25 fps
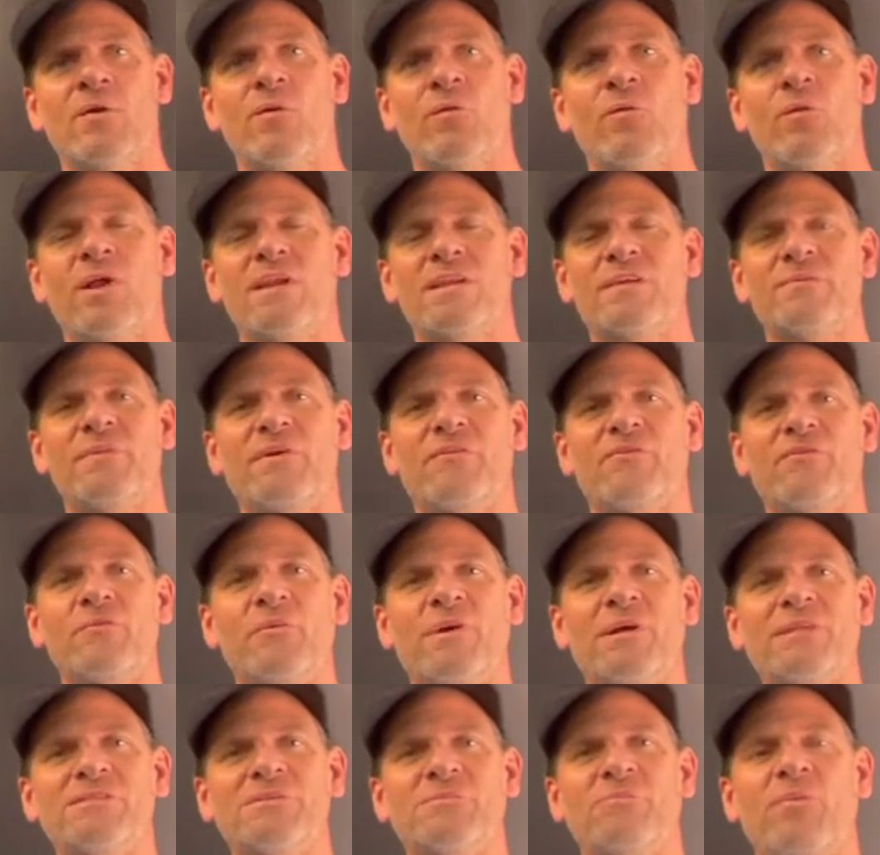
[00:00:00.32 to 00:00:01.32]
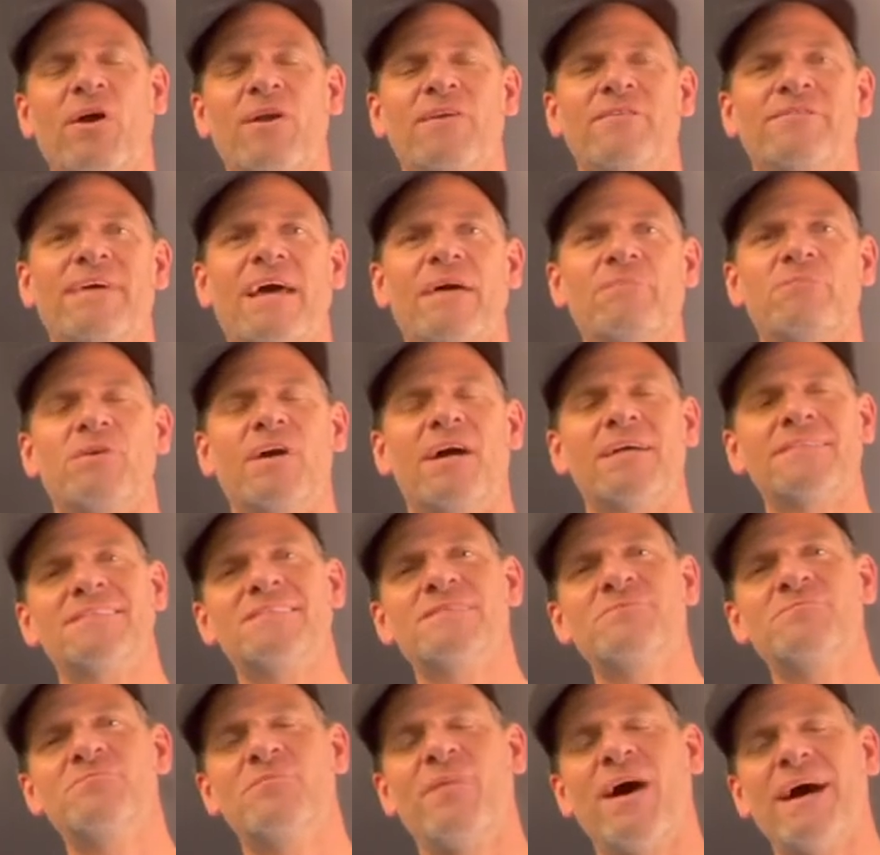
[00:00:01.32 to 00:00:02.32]
Welcome everyone to Bonifab
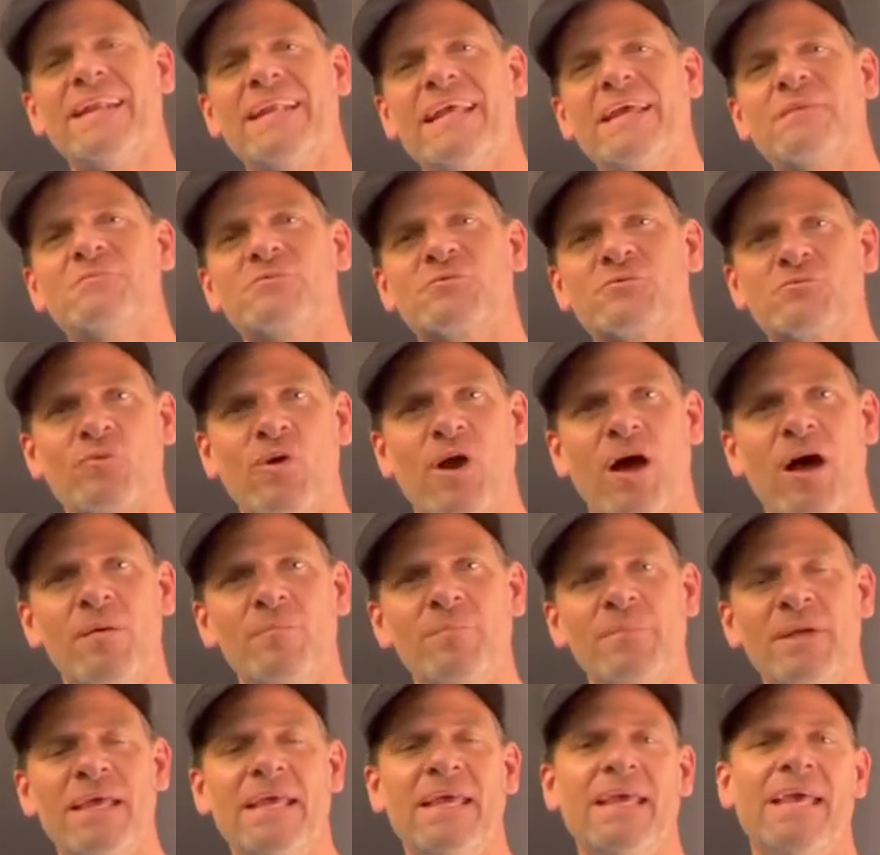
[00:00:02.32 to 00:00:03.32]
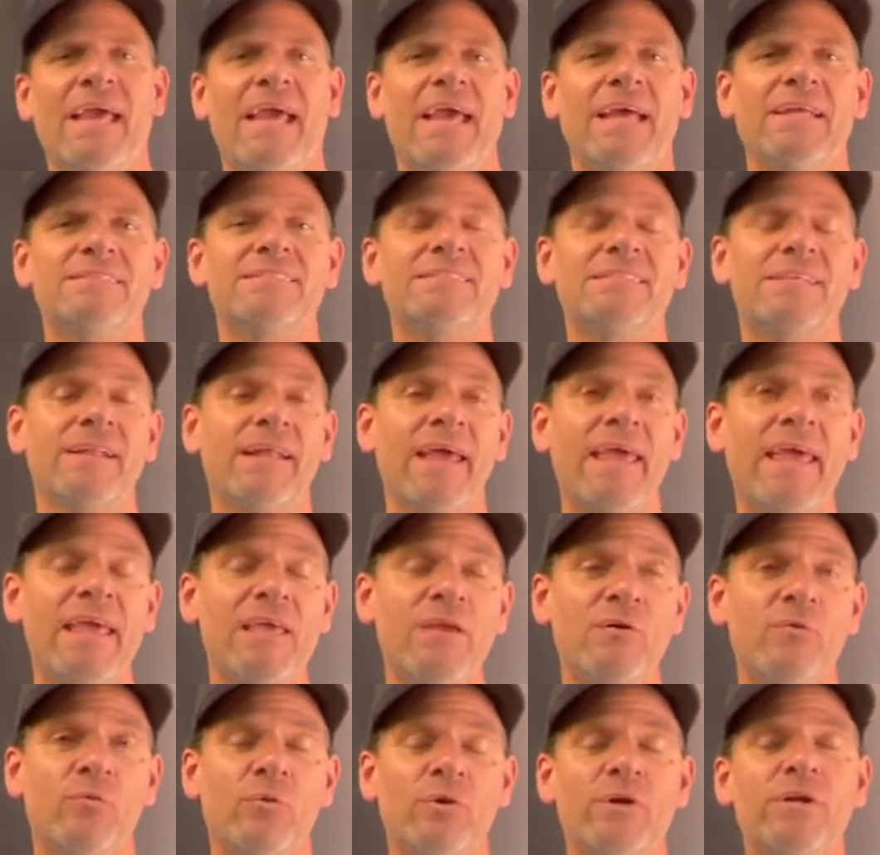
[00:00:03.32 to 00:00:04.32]
Custom. My name's Rob, and
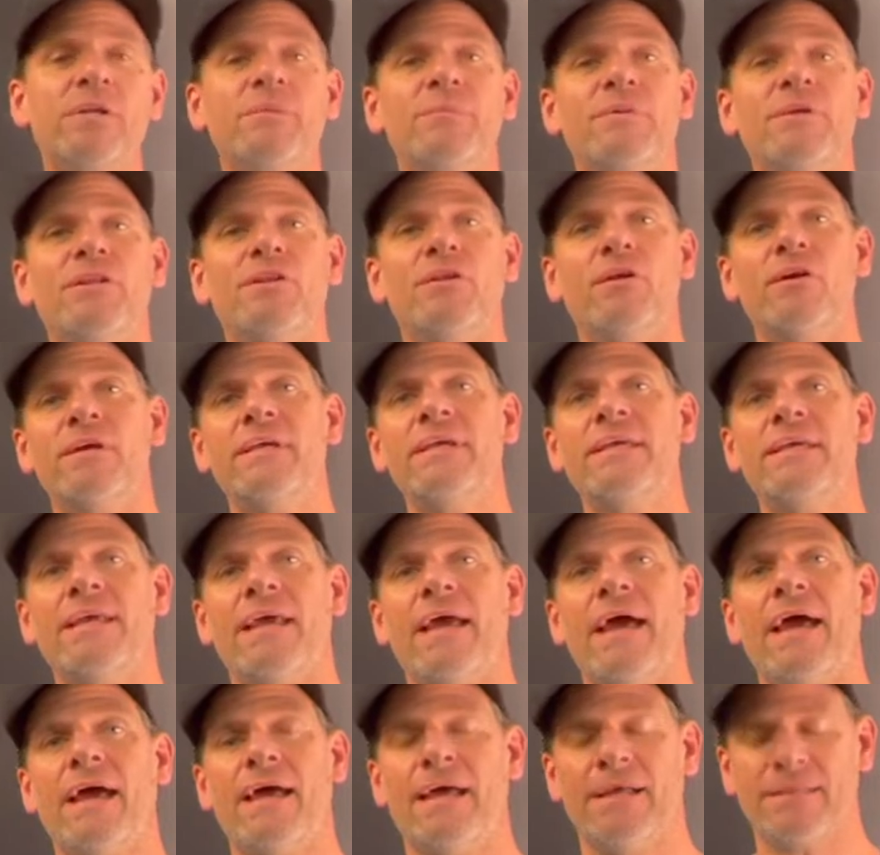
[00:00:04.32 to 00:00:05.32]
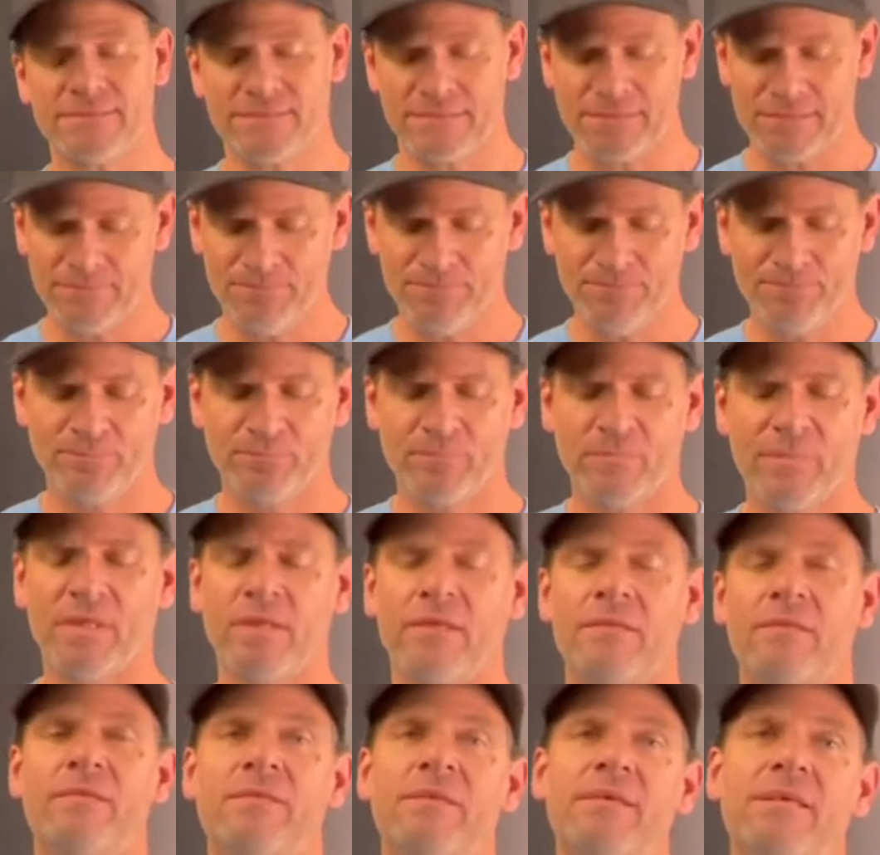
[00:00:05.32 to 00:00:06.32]
today we're going to be looking at
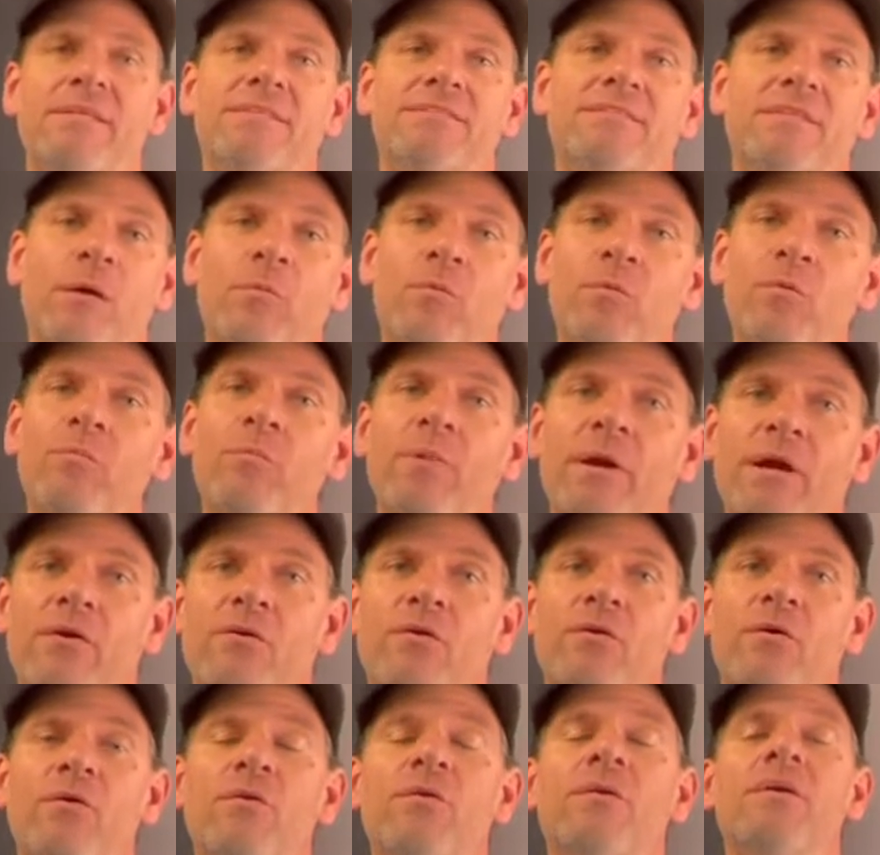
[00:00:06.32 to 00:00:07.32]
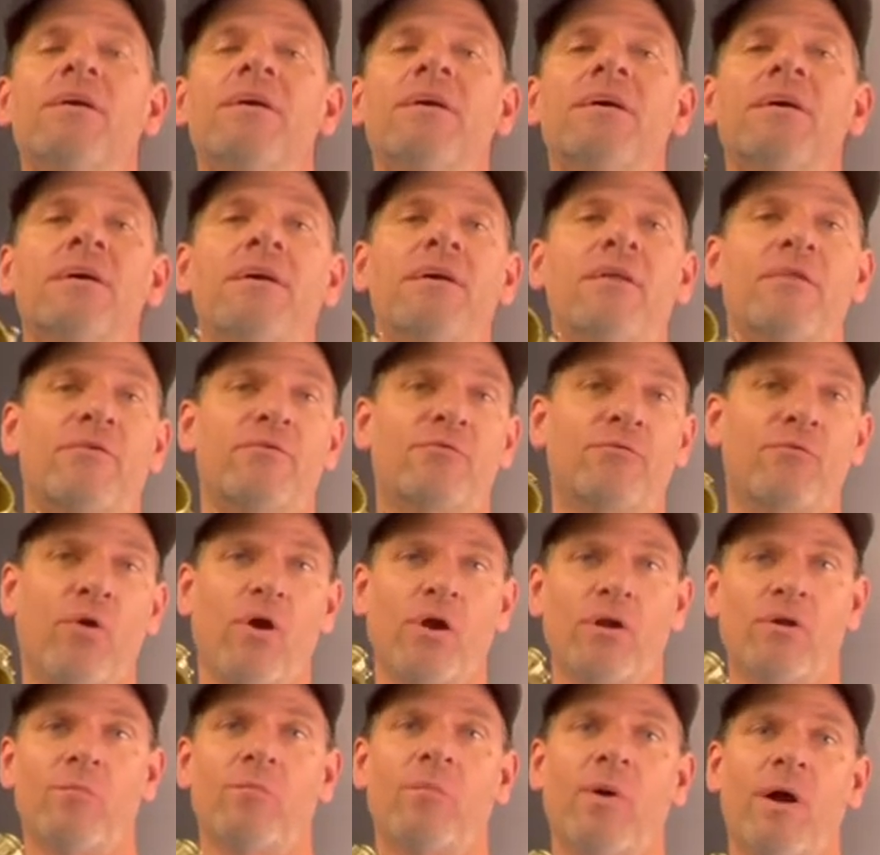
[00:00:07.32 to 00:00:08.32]
the double barrel
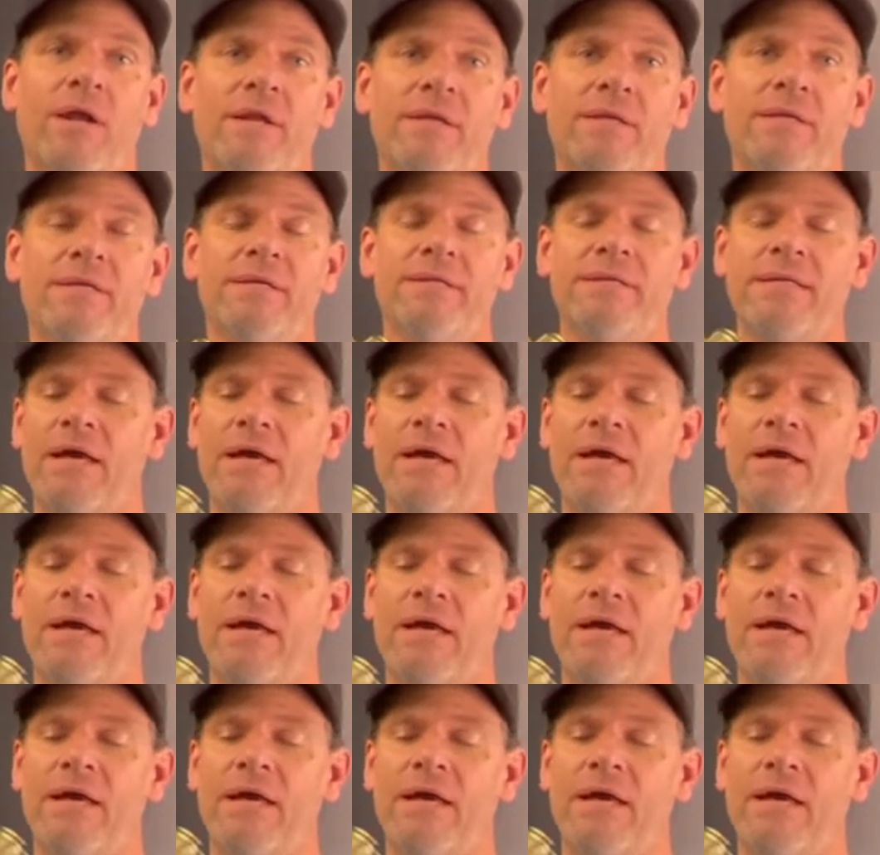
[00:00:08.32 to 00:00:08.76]
throttle body.